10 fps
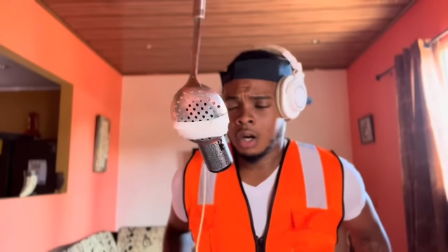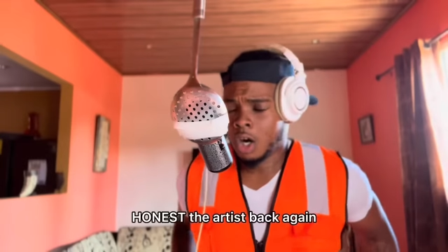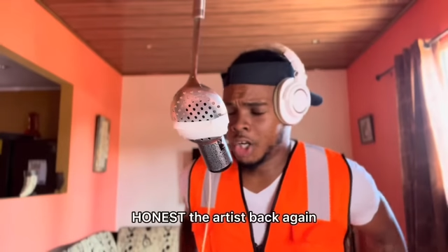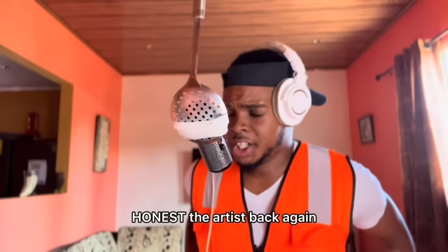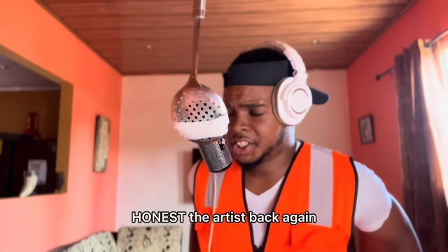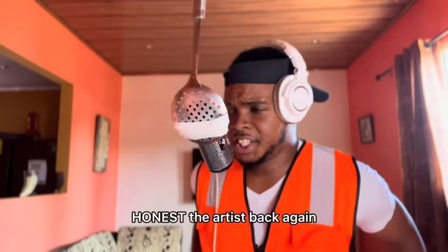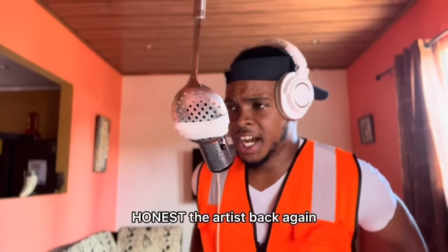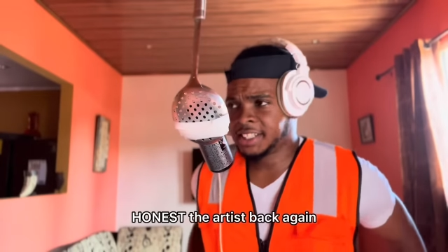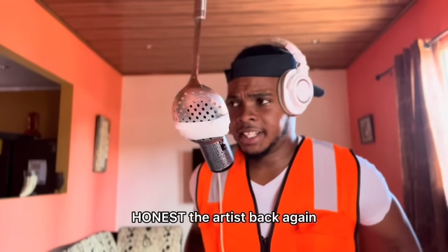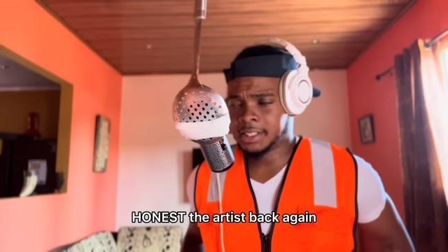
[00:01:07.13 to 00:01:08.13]
Honesty
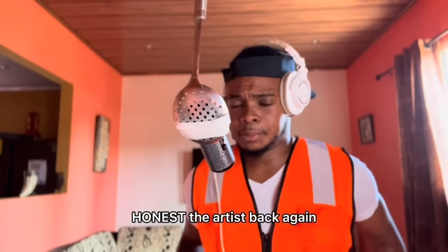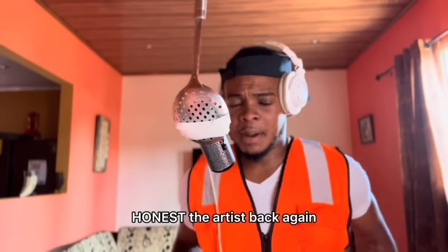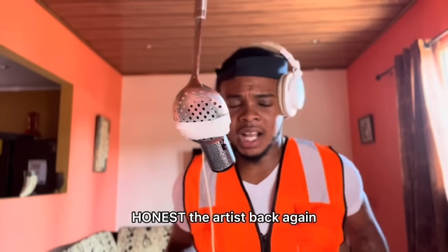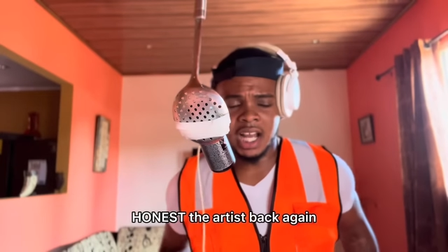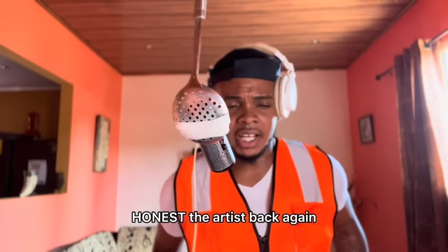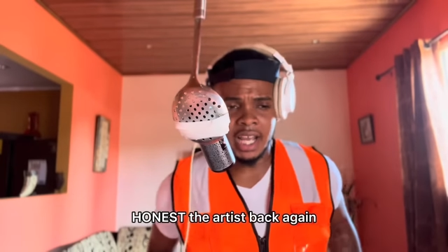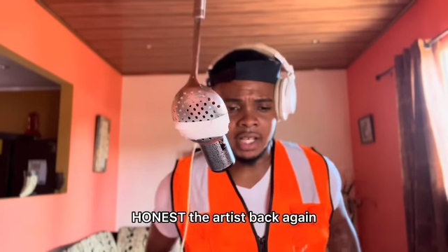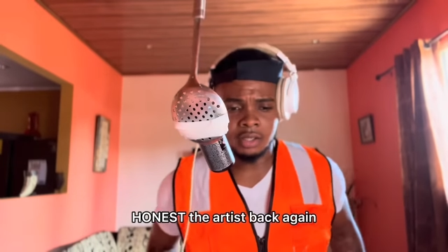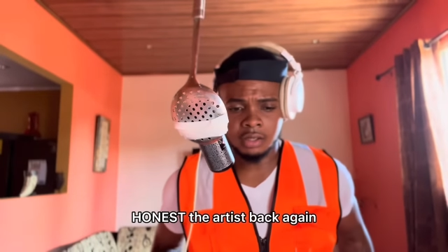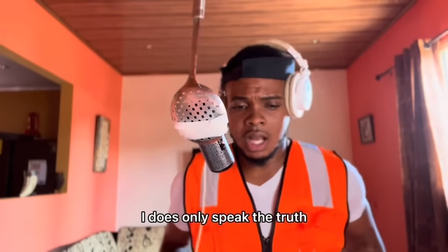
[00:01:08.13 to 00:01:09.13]
Artist, back
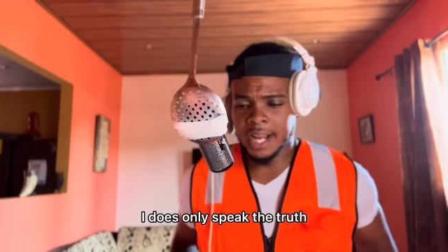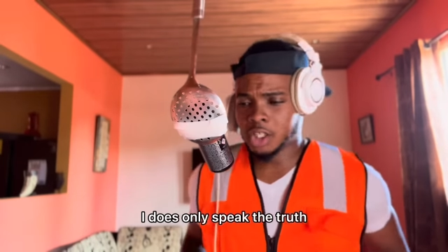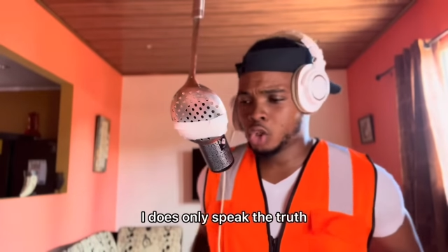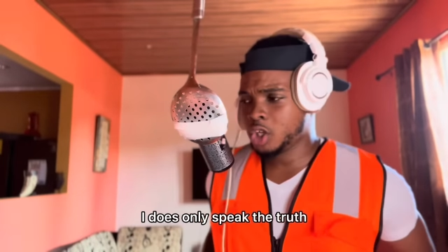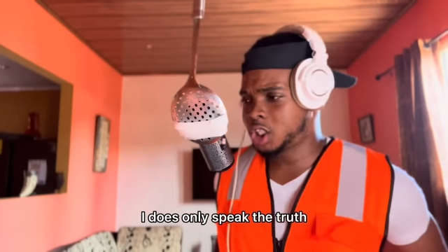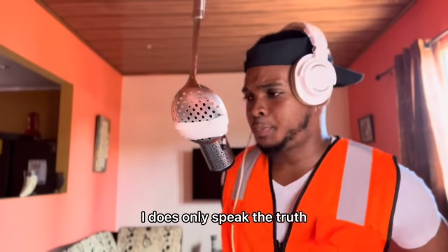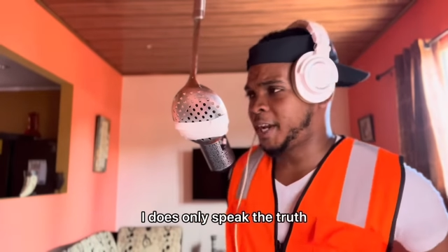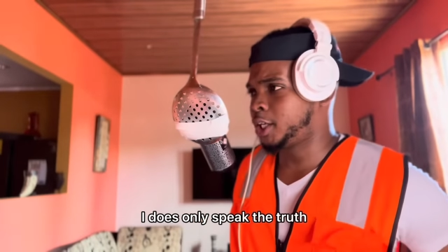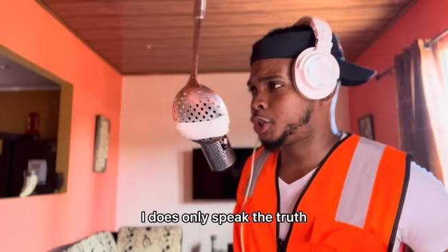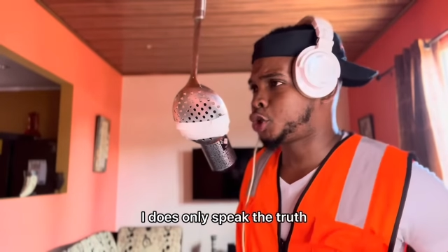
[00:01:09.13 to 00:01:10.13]
again. I just want to
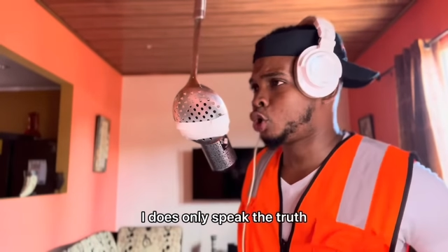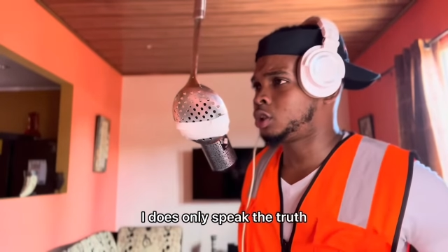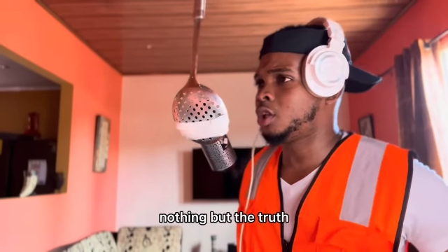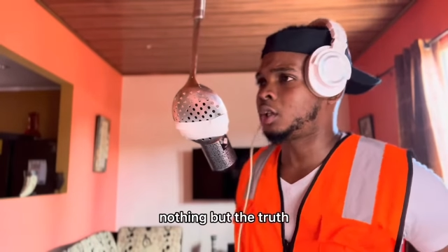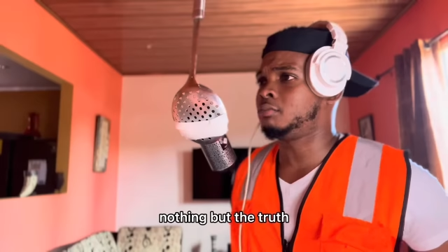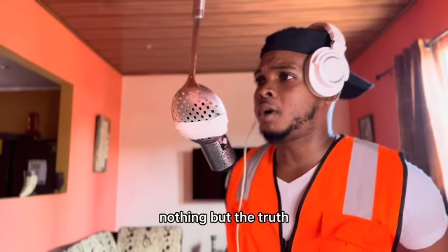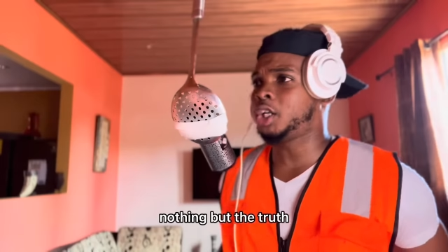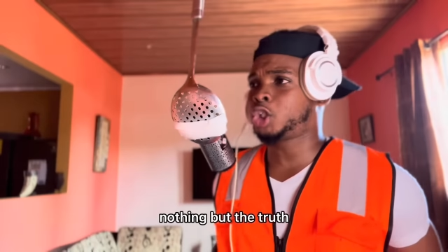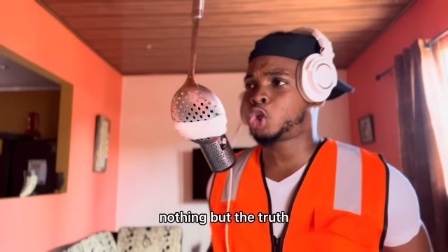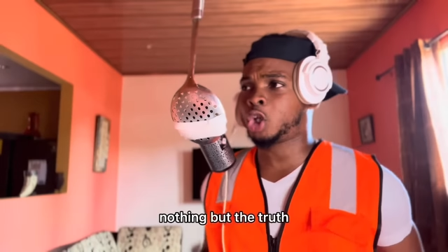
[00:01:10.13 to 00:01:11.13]
speak the truth, nothing but
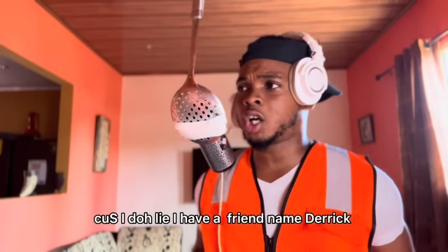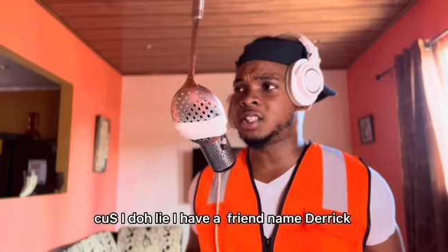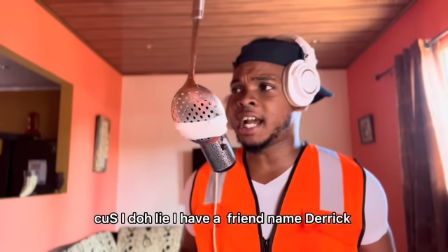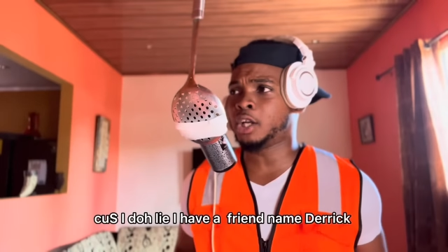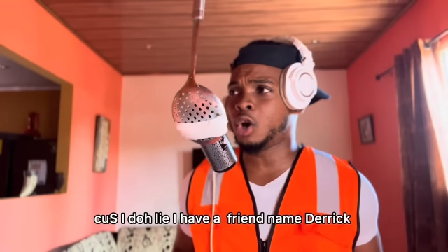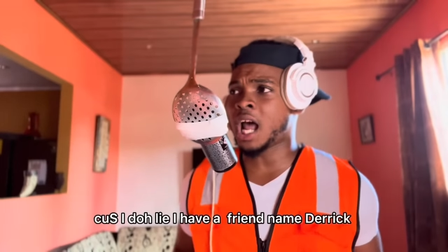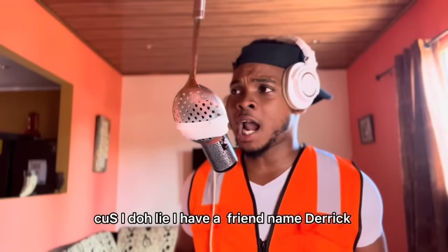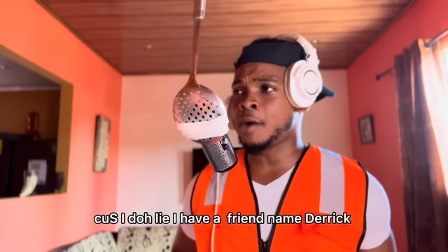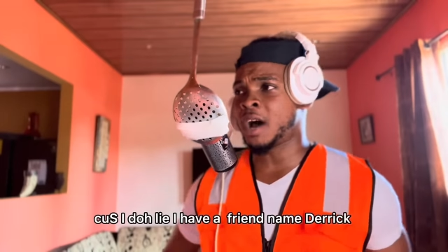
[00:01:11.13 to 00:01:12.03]
the truth, cause I don't lie. I